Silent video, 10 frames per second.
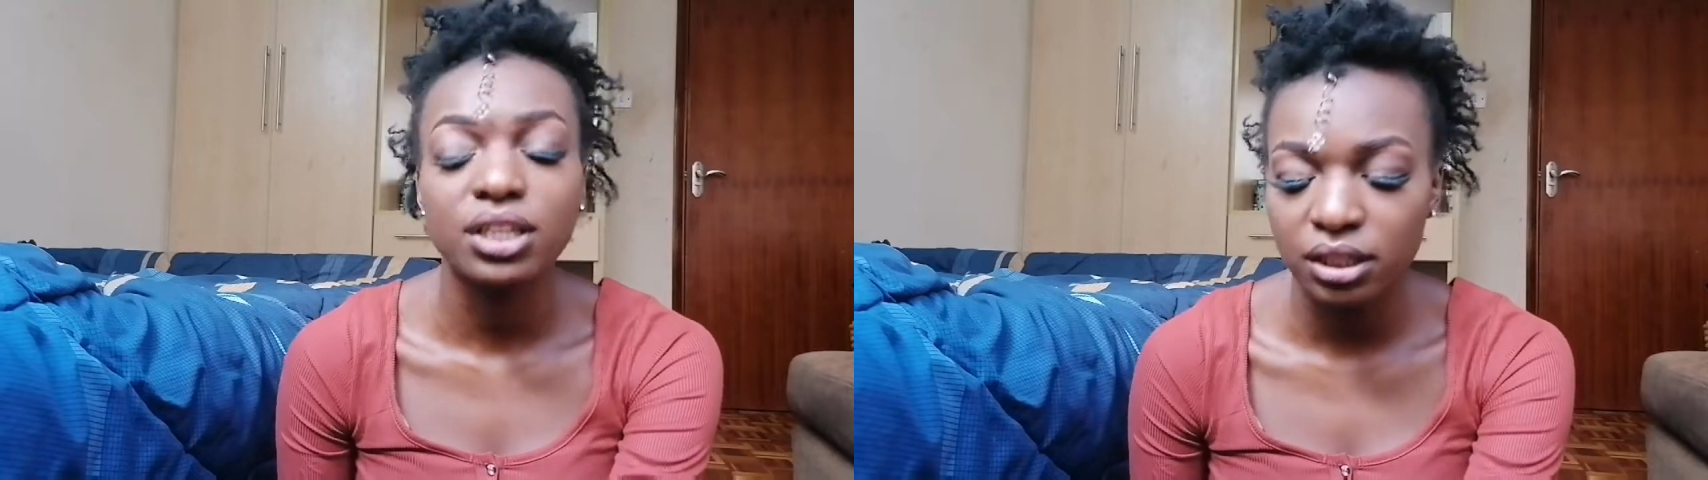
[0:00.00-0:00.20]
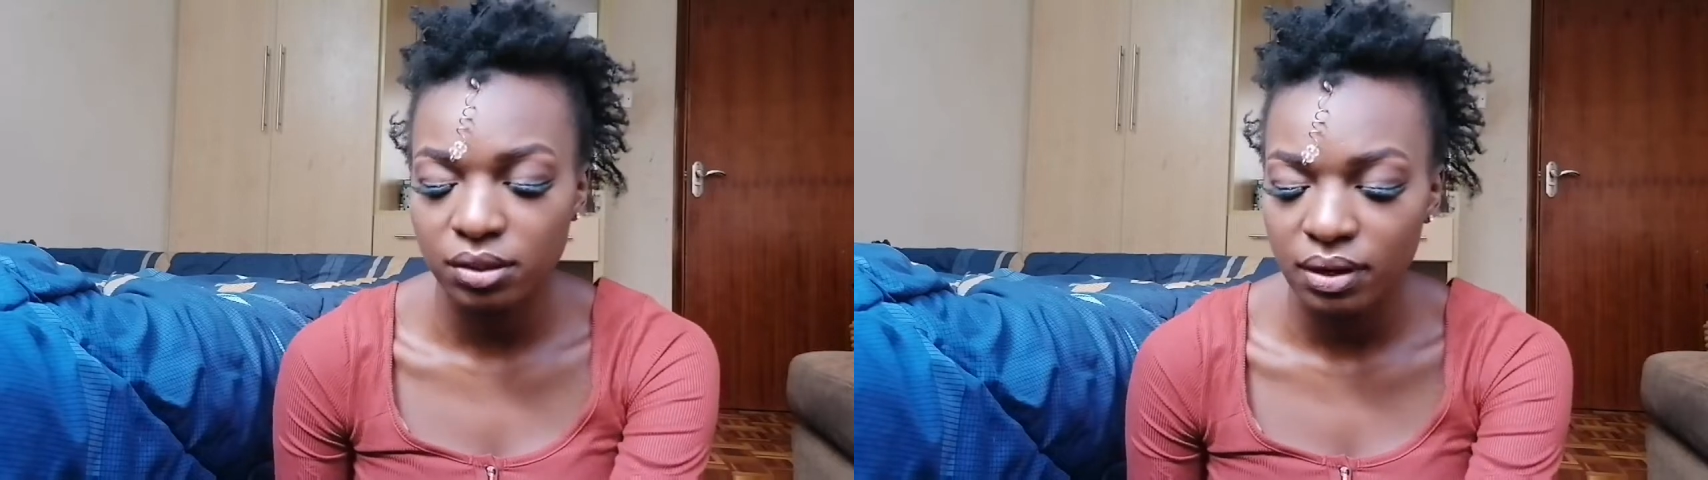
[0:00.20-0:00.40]

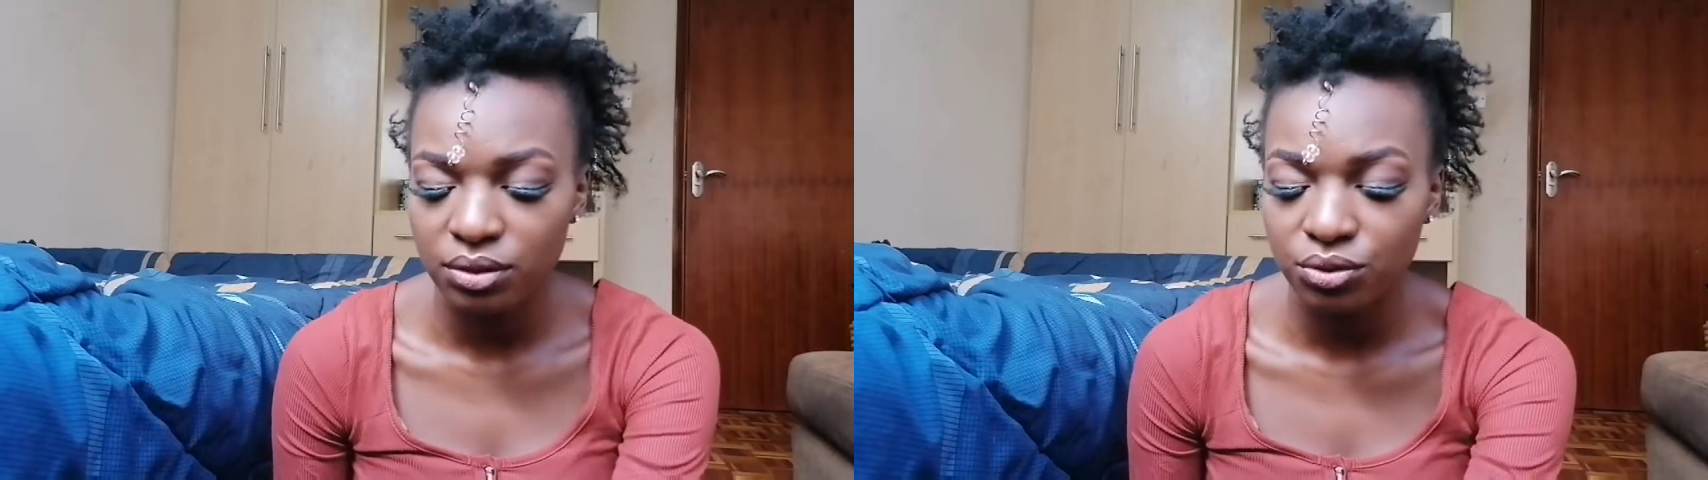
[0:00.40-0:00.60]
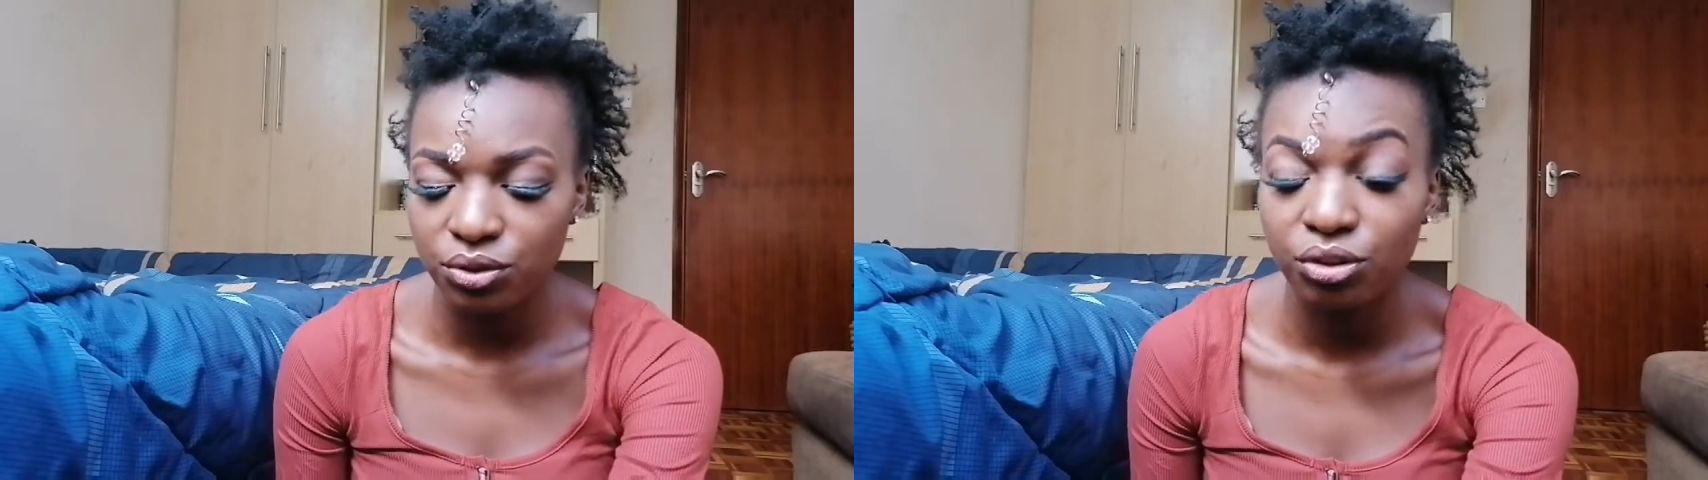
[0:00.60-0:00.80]
anyone
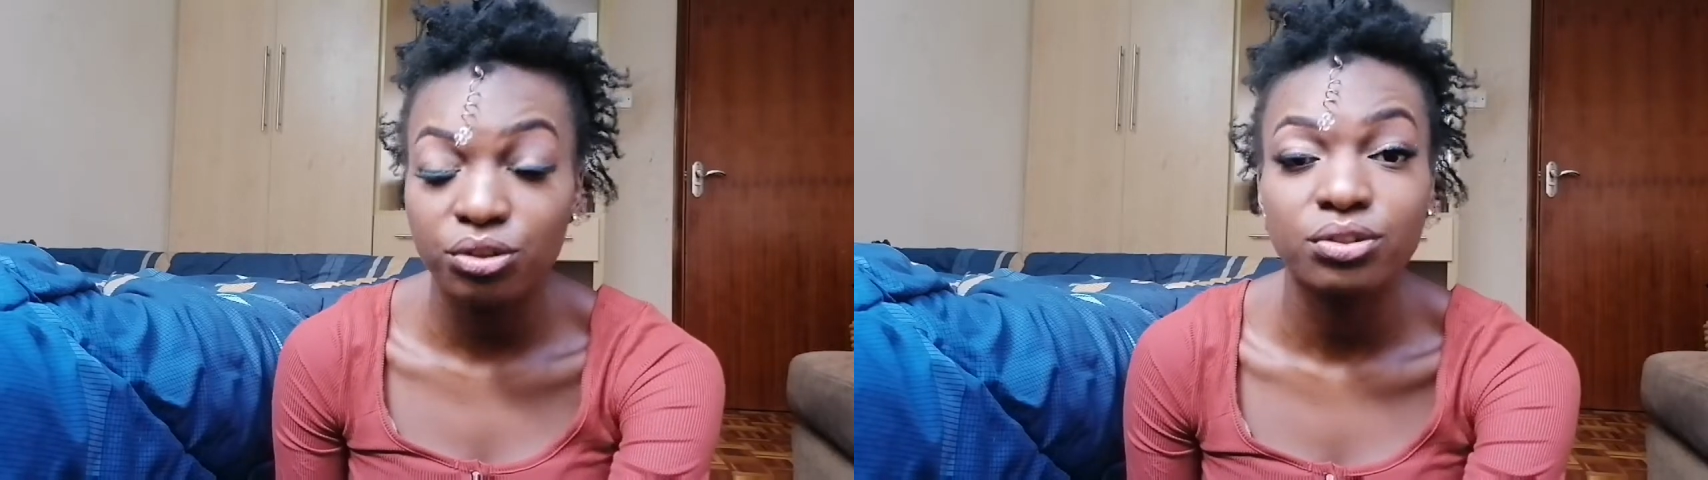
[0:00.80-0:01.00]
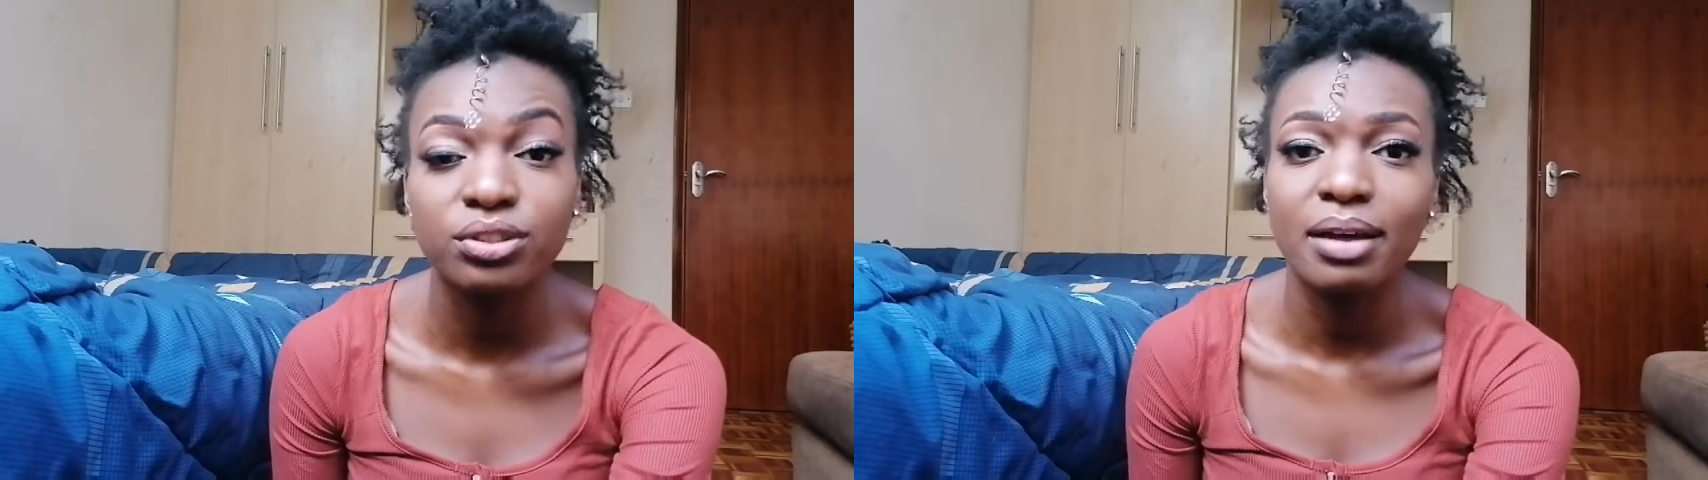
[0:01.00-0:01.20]
who's going
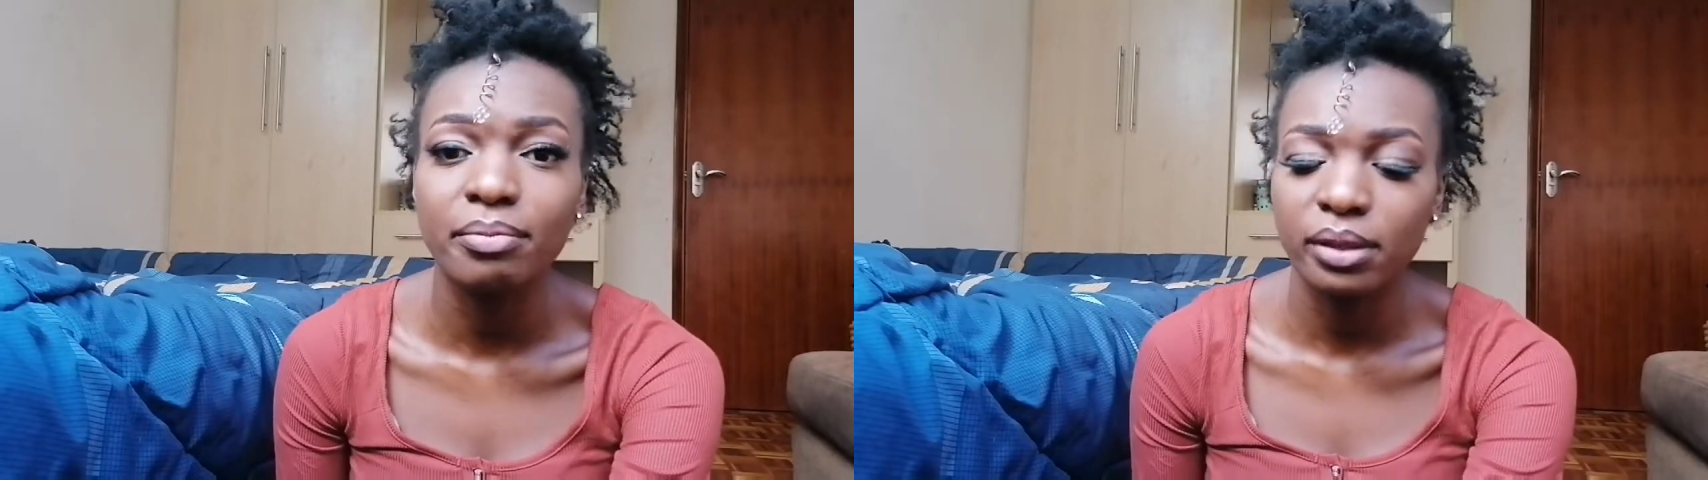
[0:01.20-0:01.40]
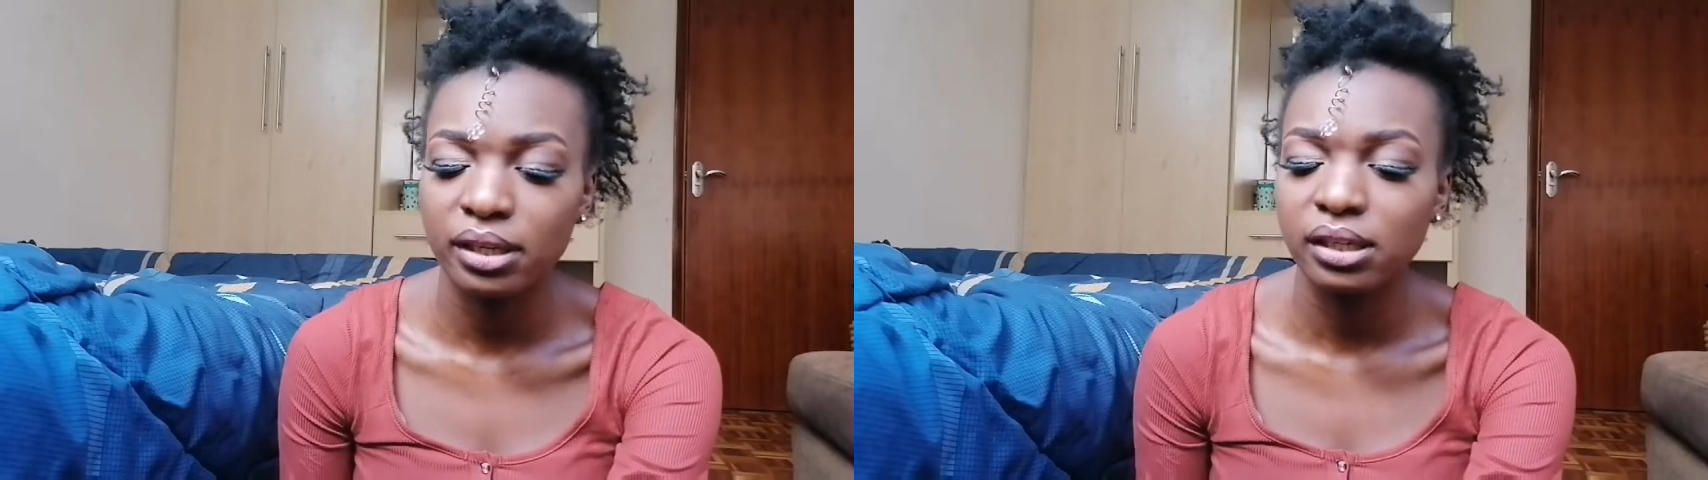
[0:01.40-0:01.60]
through
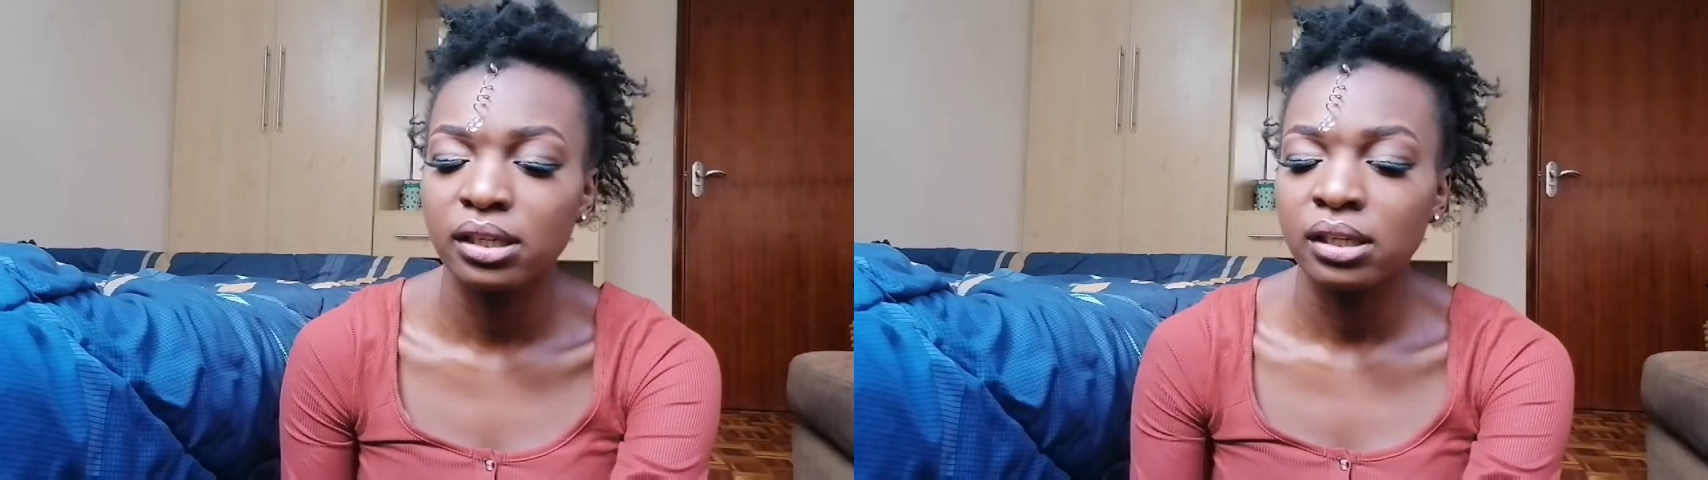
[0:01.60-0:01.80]
something